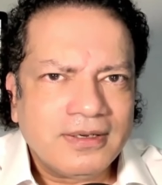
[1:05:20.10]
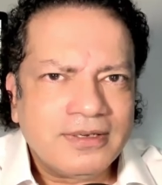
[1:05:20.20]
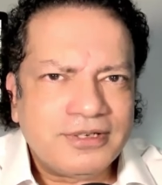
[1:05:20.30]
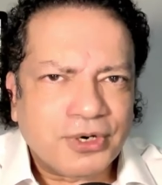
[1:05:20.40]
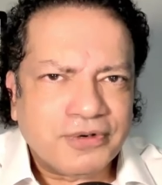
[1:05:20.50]

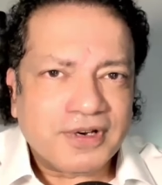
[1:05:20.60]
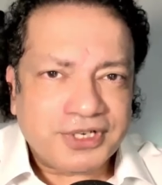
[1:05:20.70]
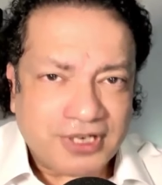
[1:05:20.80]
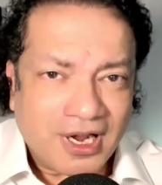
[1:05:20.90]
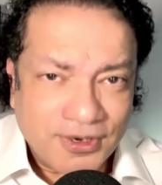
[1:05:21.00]
Jehovah
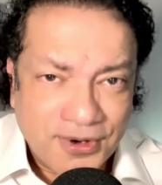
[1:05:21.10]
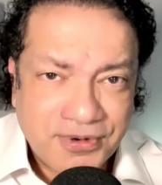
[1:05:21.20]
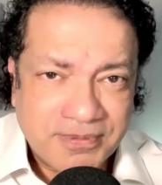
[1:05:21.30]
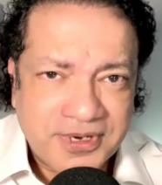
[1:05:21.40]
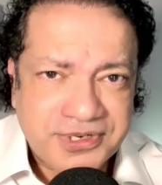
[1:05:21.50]

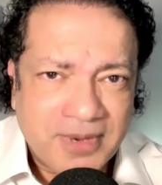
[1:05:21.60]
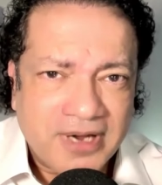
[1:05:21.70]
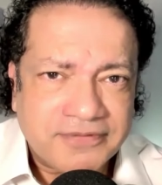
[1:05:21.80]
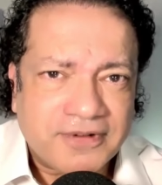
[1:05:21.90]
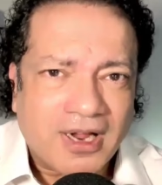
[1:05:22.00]
Shalom is my
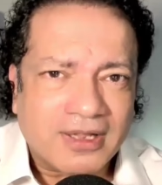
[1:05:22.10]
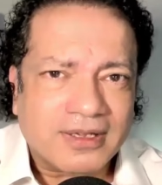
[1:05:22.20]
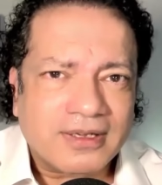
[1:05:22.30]
Father.